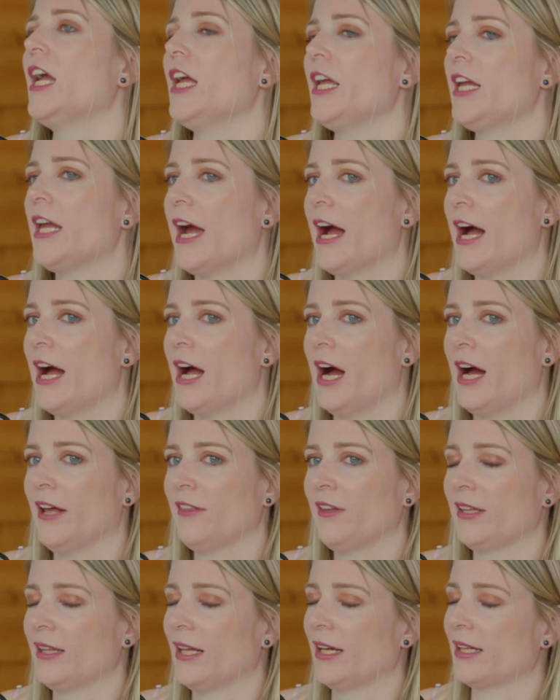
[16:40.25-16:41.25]
Yeah, I
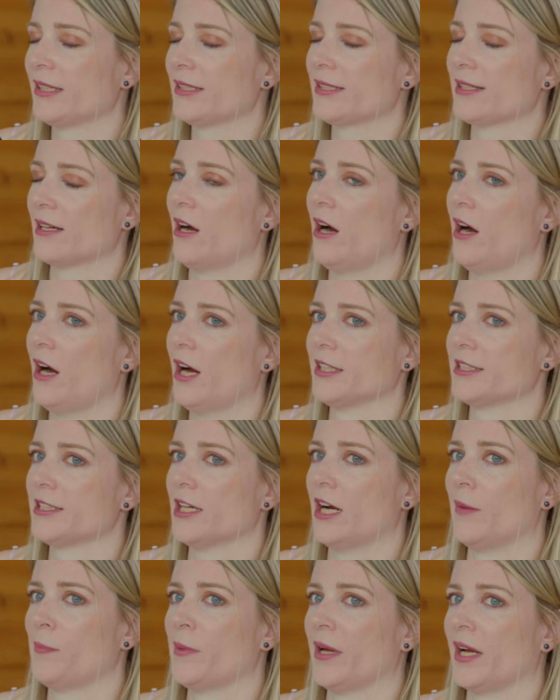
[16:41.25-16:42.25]
think that is a hot
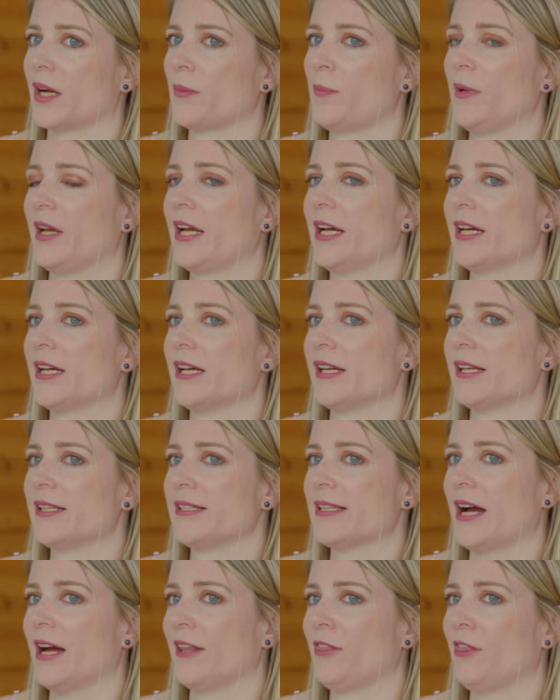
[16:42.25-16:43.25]
topic
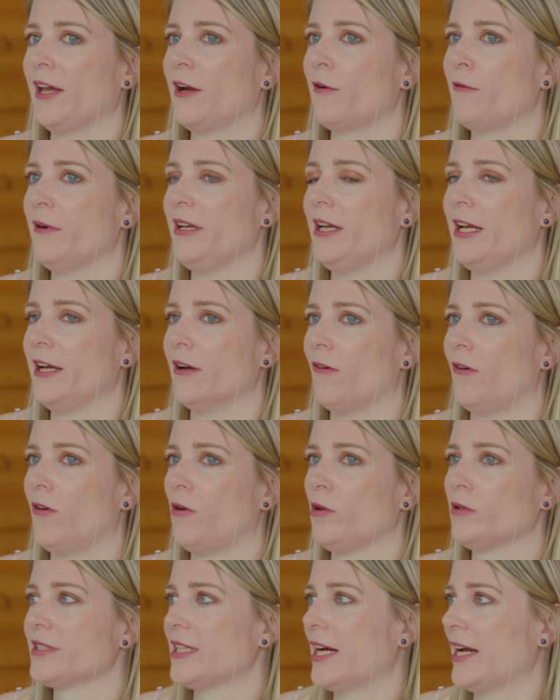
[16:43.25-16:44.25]
because I think we need
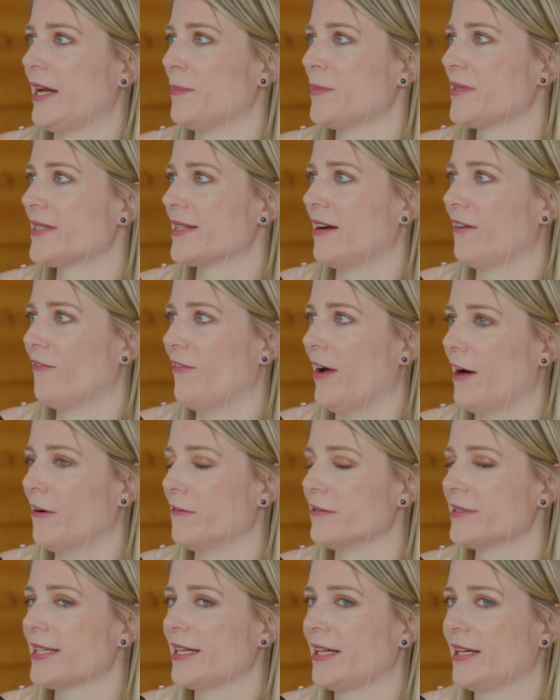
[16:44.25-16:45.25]
all types of
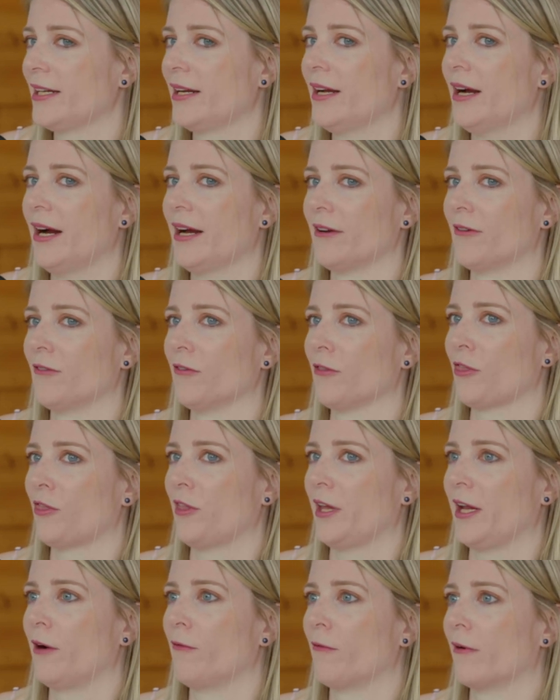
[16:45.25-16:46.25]
housing. I don't
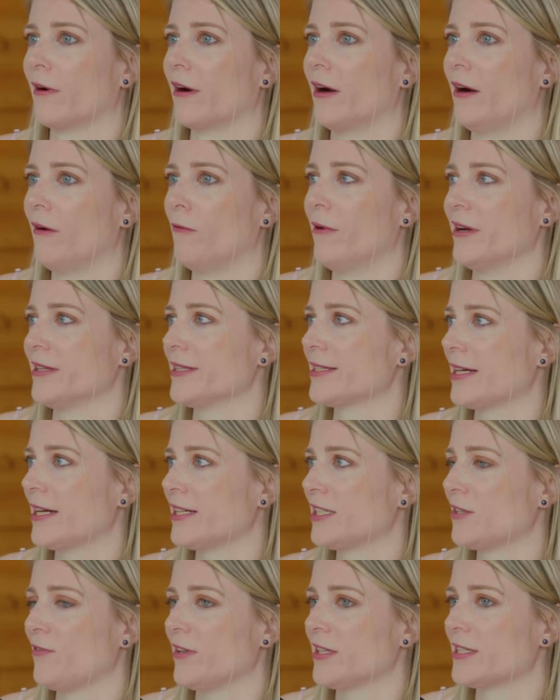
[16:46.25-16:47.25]
think we're a one
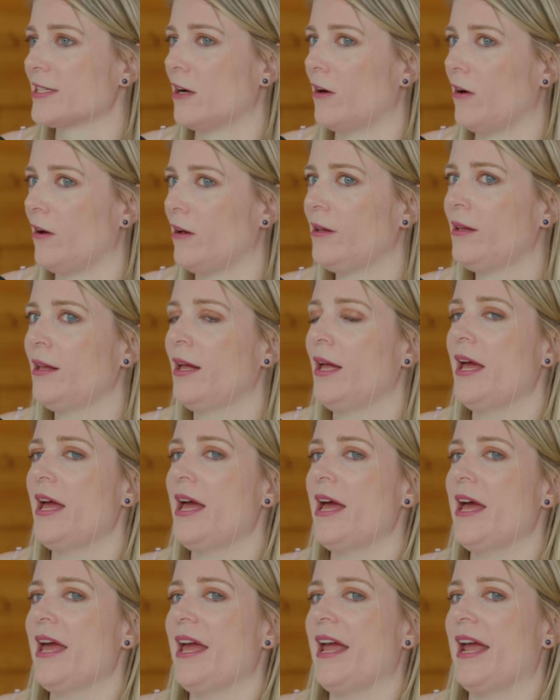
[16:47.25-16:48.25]
size fits all.
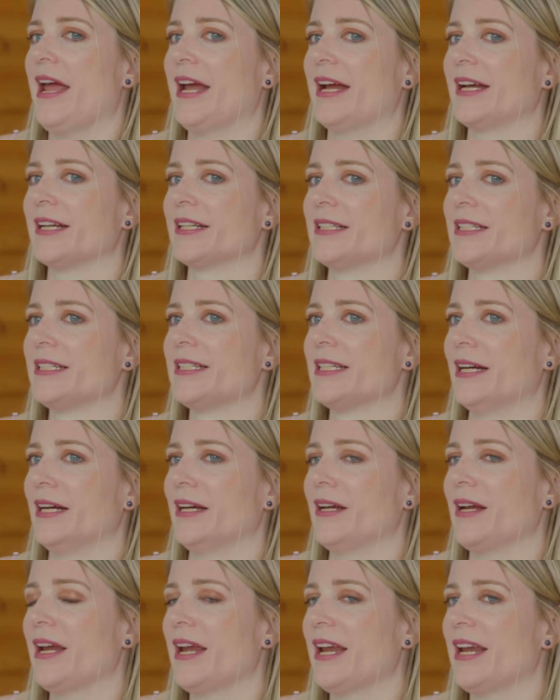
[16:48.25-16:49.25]
And
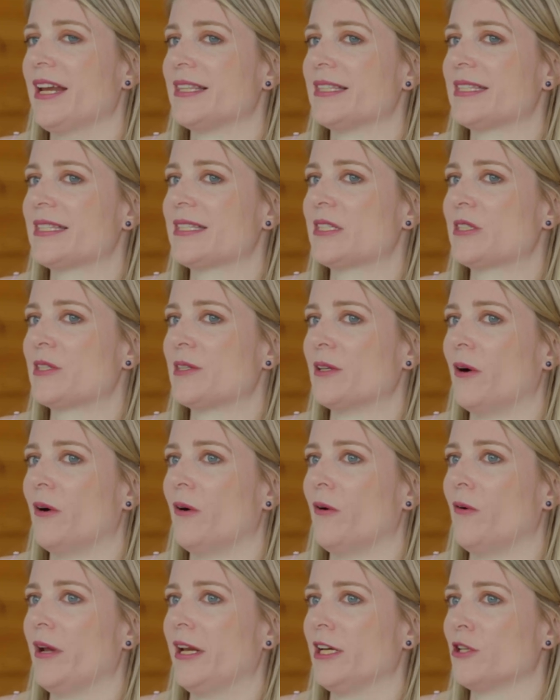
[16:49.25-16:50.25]
it's
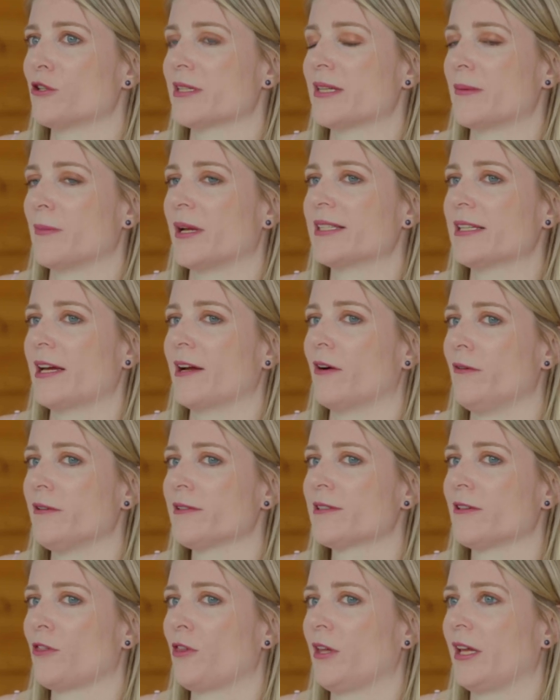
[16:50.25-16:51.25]
so interesting because I
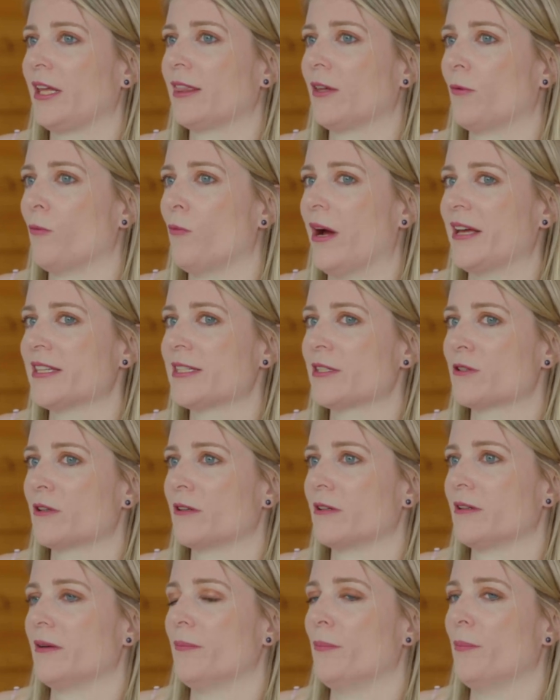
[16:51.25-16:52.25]
also think the
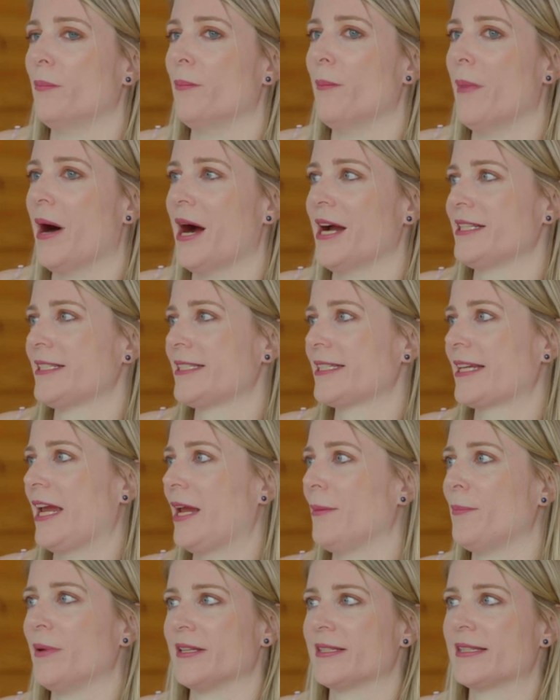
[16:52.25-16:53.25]
Western
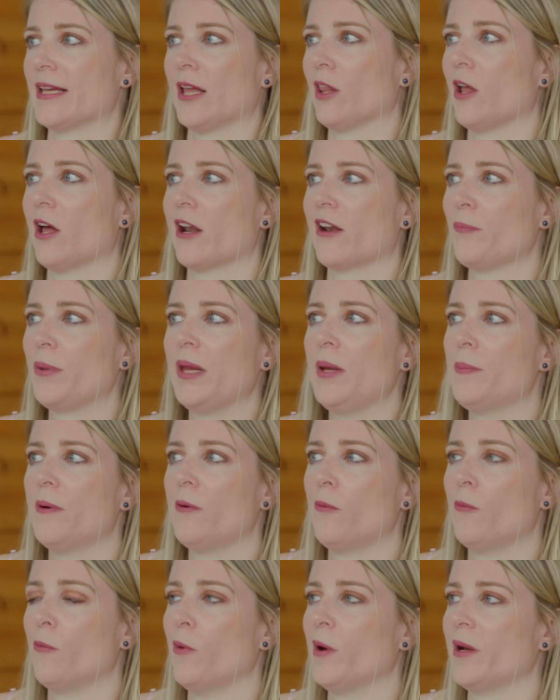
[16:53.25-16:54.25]
mindscape is a lot of
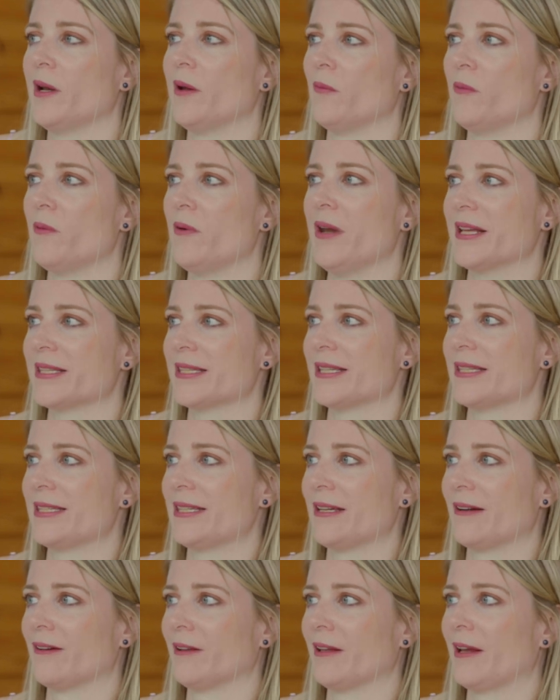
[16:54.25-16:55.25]
people wouldn't
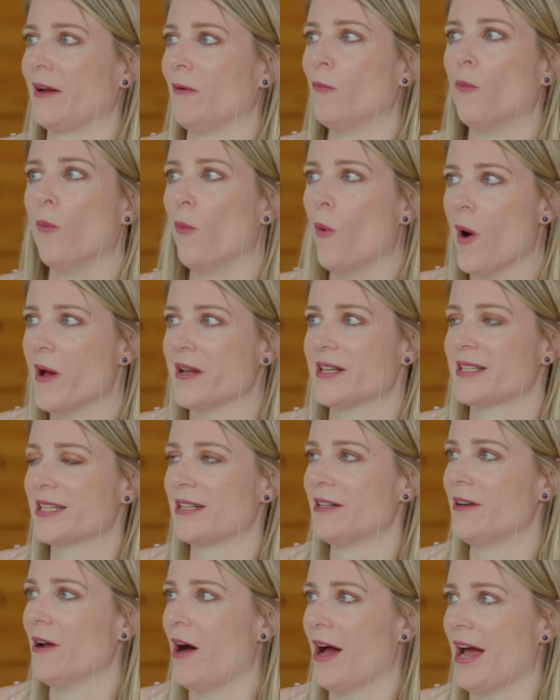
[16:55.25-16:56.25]
necessarily want
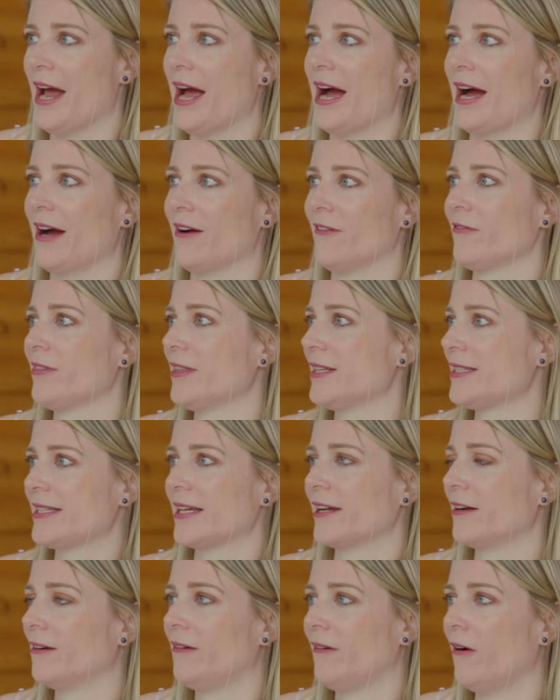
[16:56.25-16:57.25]
to not have the
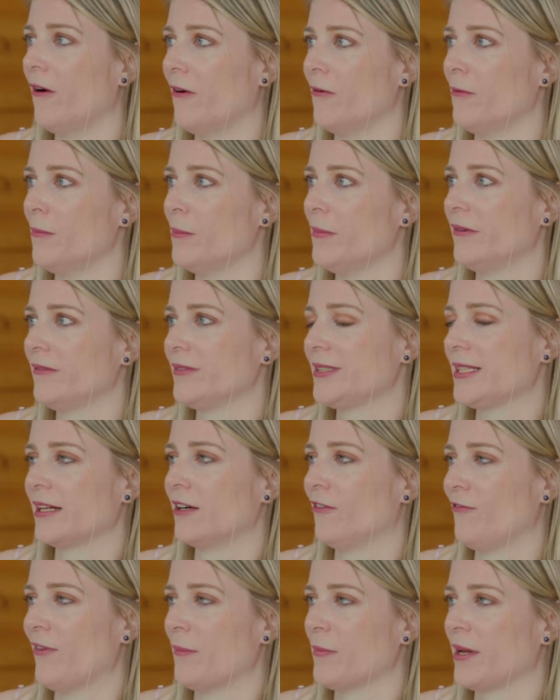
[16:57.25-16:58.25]
single
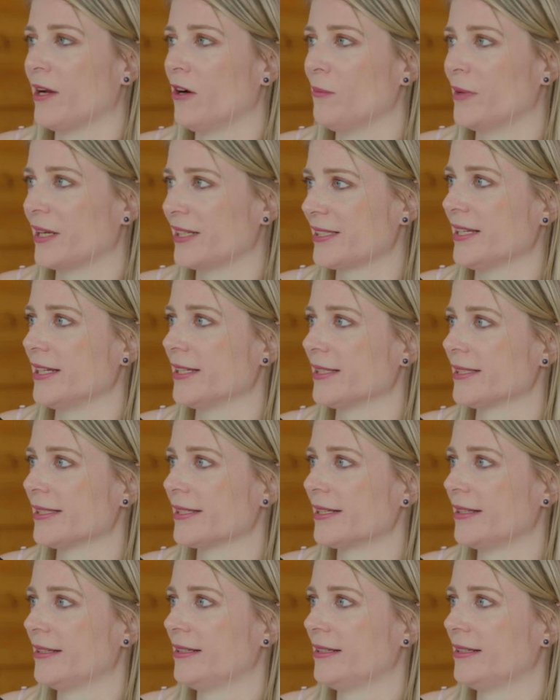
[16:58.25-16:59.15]
family home exist.